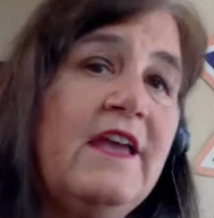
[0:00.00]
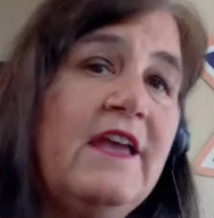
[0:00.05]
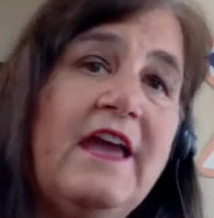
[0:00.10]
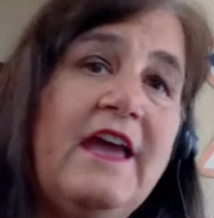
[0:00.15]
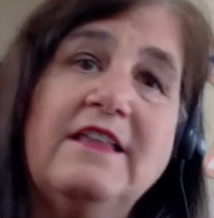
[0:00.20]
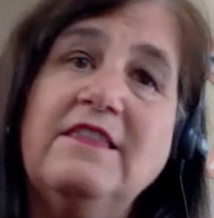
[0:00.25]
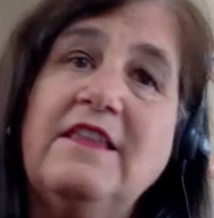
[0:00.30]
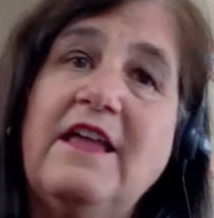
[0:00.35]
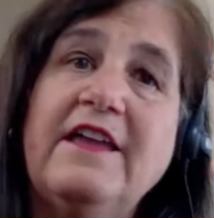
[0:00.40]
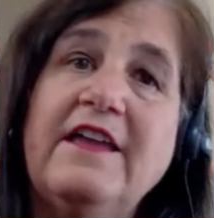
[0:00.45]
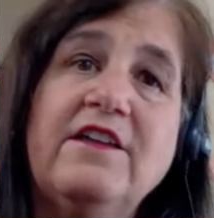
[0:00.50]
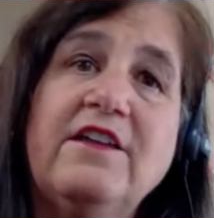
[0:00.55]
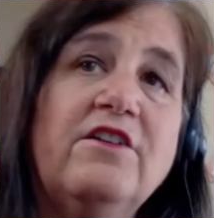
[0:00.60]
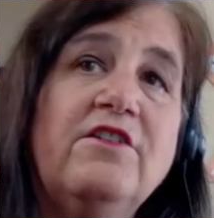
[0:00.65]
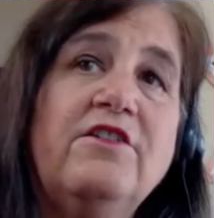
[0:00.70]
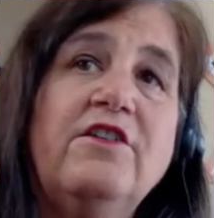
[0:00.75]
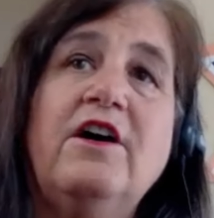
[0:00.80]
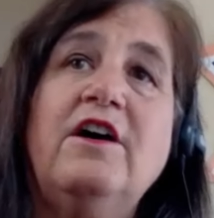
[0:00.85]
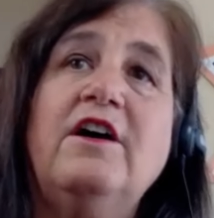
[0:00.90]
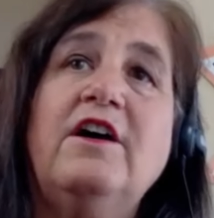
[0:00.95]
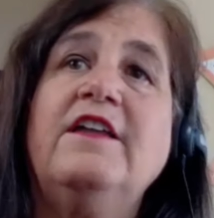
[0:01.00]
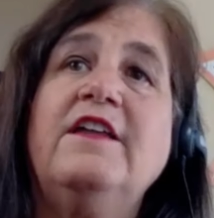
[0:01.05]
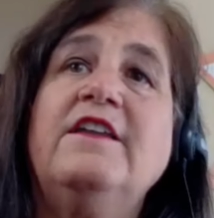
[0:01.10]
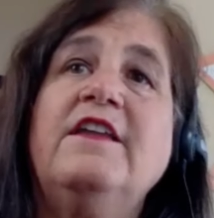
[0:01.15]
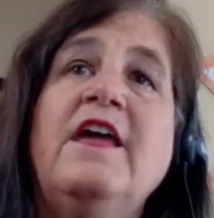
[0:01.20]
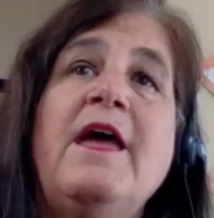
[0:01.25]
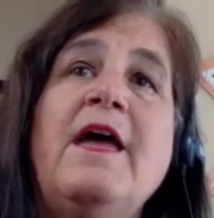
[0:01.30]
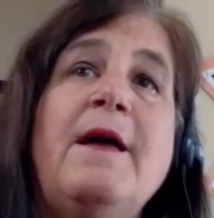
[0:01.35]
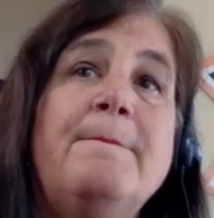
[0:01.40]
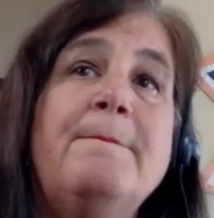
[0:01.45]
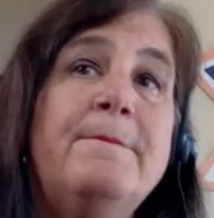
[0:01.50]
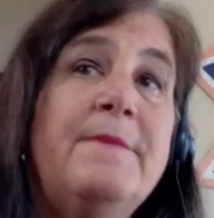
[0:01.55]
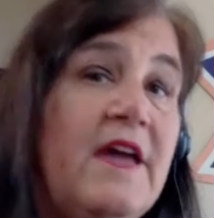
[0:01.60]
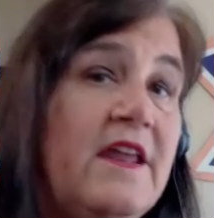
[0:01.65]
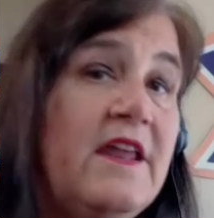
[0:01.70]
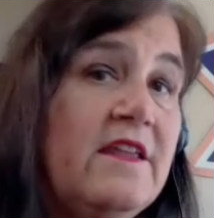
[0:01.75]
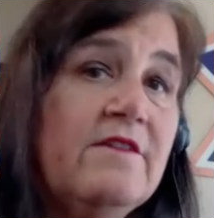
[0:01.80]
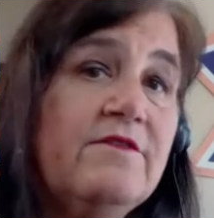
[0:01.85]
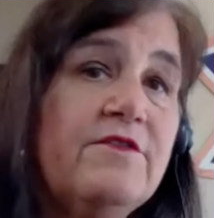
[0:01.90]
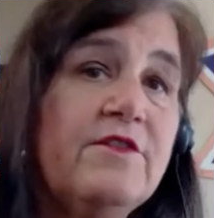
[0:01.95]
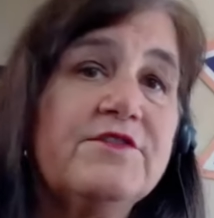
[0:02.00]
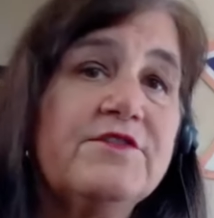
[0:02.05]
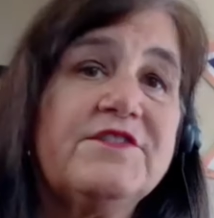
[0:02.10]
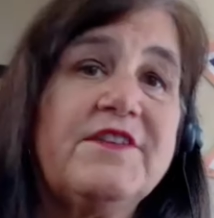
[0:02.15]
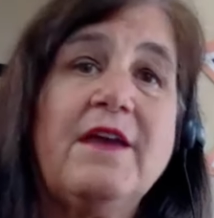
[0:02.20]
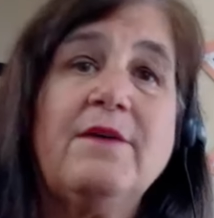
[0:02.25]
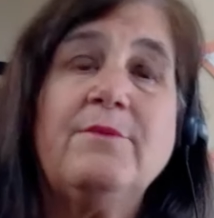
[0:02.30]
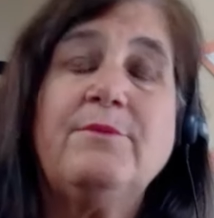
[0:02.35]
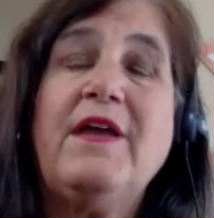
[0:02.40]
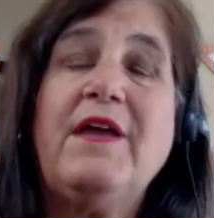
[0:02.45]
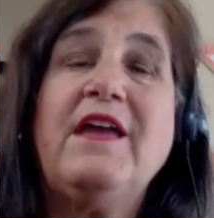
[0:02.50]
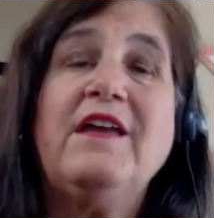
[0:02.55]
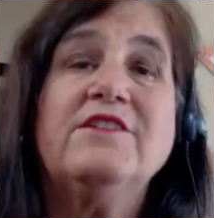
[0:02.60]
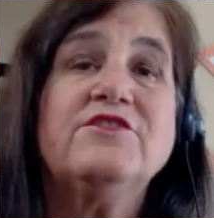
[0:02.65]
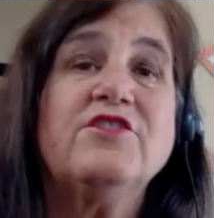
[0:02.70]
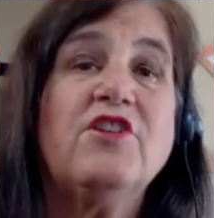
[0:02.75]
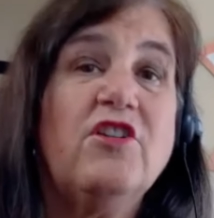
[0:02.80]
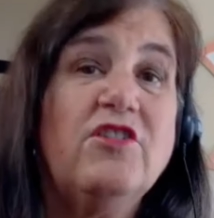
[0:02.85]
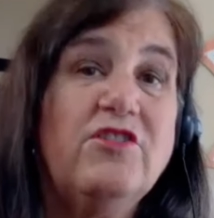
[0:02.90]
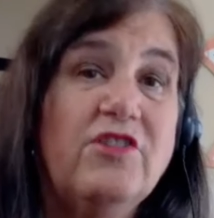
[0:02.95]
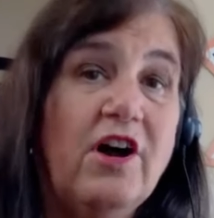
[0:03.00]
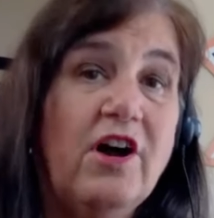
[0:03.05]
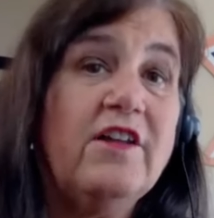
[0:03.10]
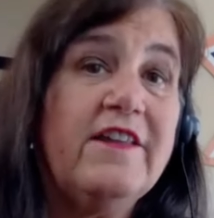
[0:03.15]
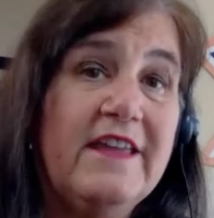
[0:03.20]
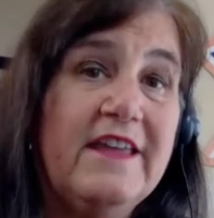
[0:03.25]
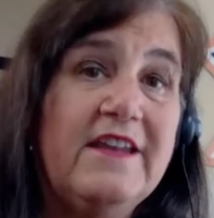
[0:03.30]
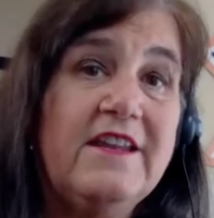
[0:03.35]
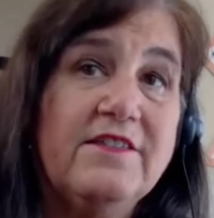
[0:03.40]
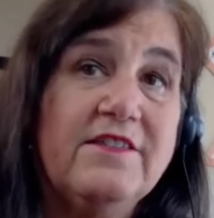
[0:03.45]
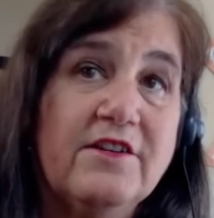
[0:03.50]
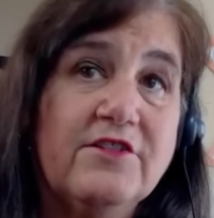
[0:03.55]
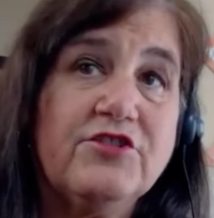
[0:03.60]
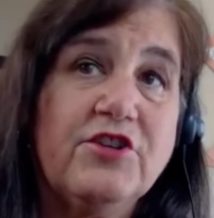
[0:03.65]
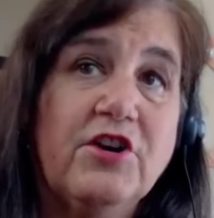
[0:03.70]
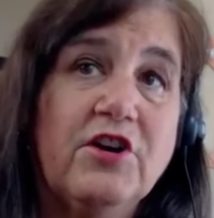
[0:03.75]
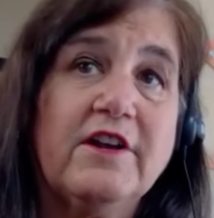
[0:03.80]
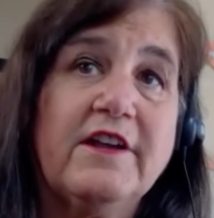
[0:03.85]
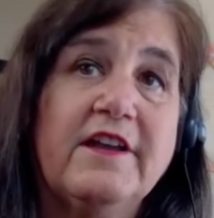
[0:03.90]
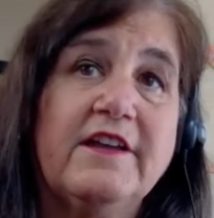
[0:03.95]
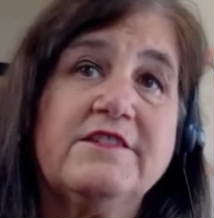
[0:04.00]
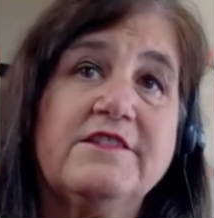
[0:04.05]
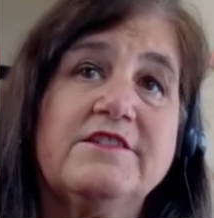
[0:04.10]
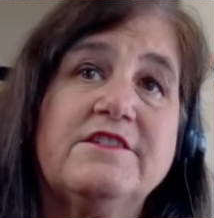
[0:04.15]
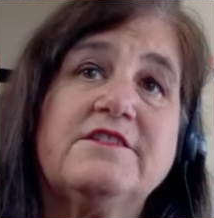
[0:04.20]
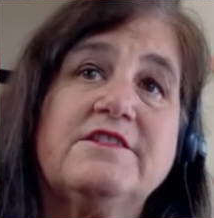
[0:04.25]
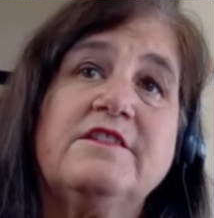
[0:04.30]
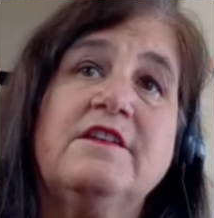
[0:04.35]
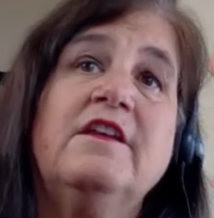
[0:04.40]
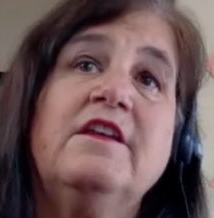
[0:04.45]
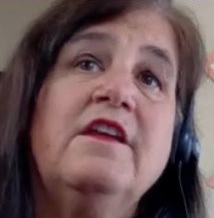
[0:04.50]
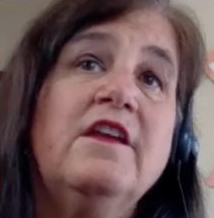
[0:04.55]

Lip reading: And like it or not, many of those campaigns are not hitting their targets.